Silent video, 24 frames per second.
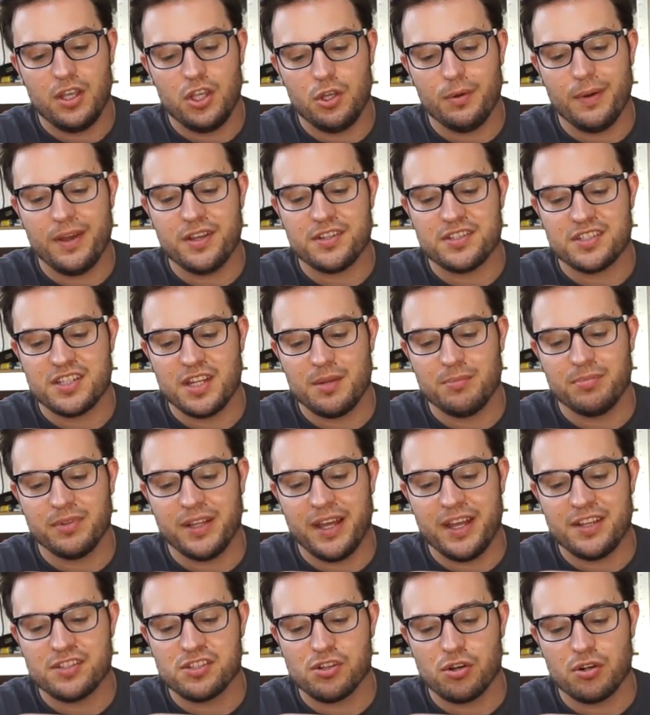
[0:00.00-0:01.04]
UHC
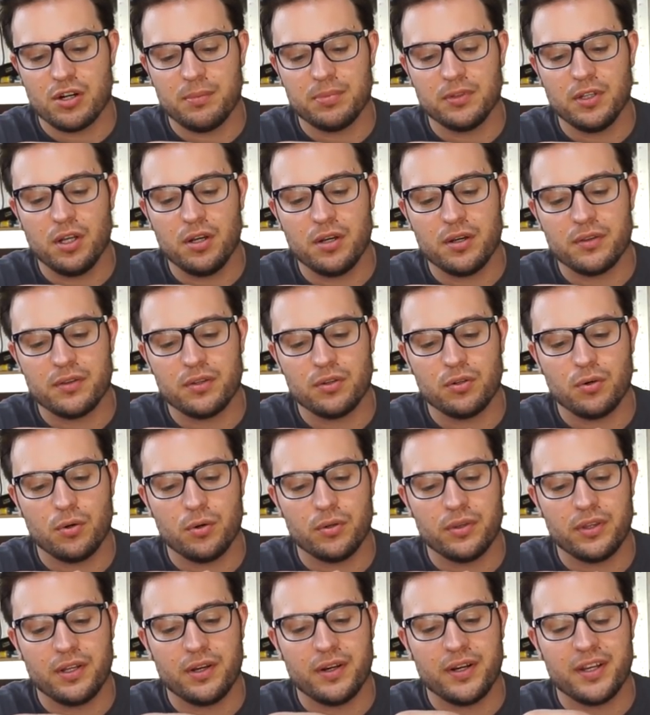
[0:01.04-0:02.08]
blades hold up longer than
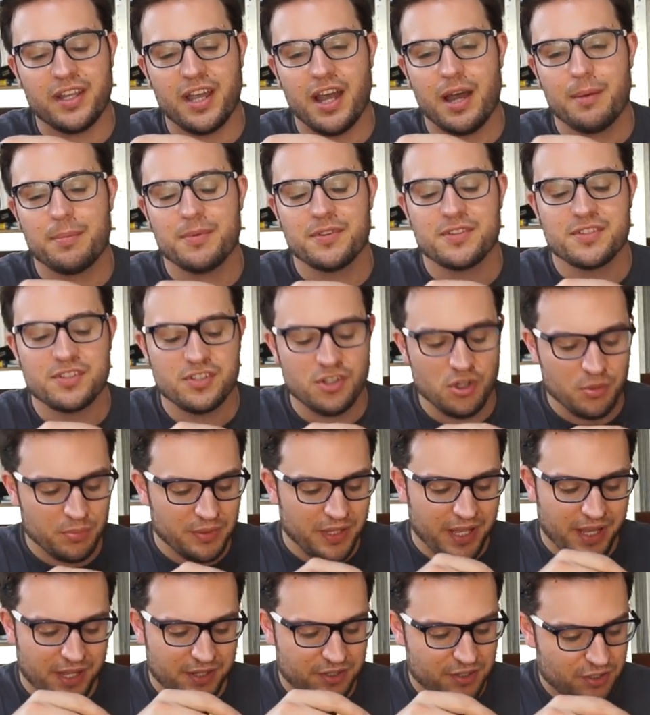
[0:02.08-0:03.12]
ordinary carbon steel
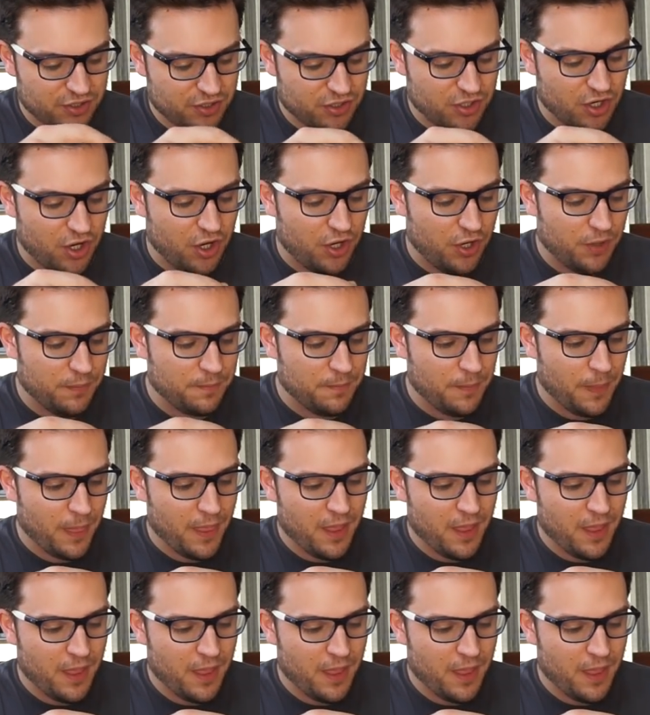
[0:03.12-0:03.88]
blades, so